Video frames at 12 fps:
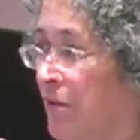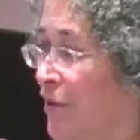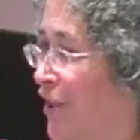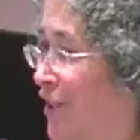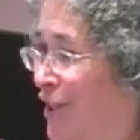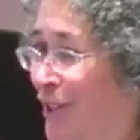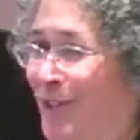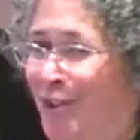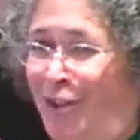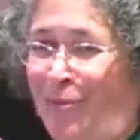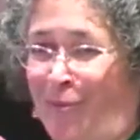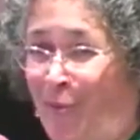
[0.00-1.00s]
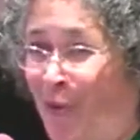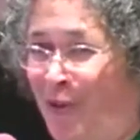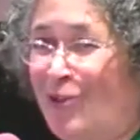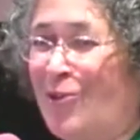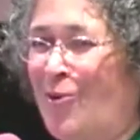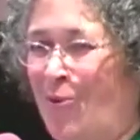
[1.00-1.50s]
The system
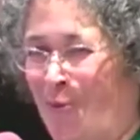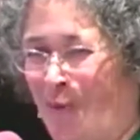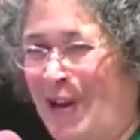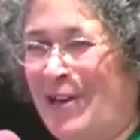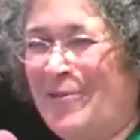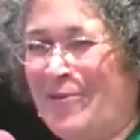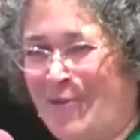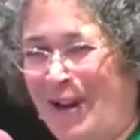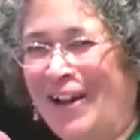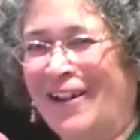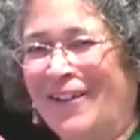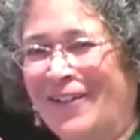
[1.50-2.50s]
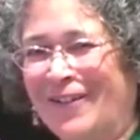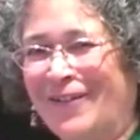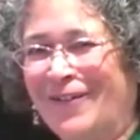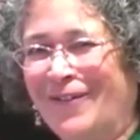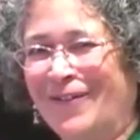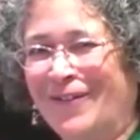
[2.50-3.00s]
worked quite well.
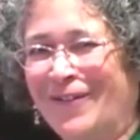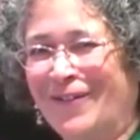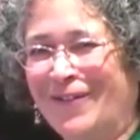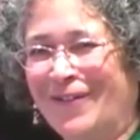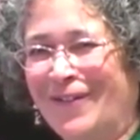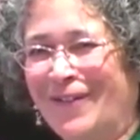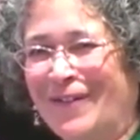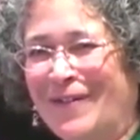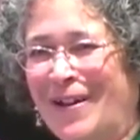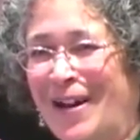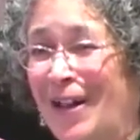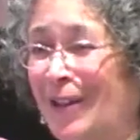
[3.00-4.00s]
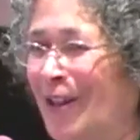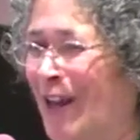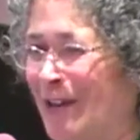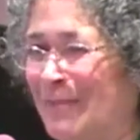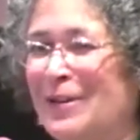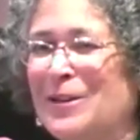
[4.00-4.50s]
A
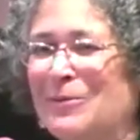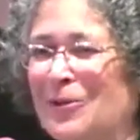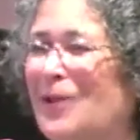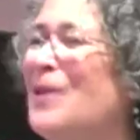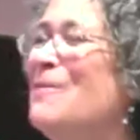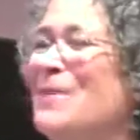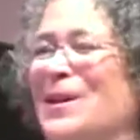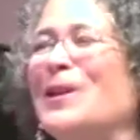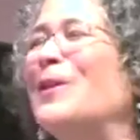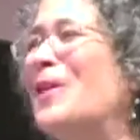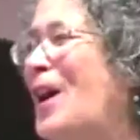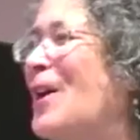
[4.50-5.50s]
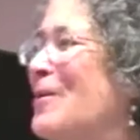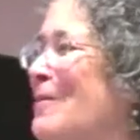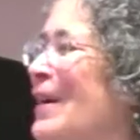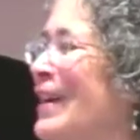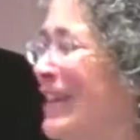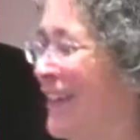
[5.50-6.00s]
lot of people made a lot of
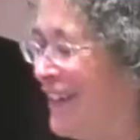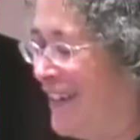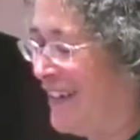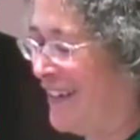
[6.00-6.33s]
money.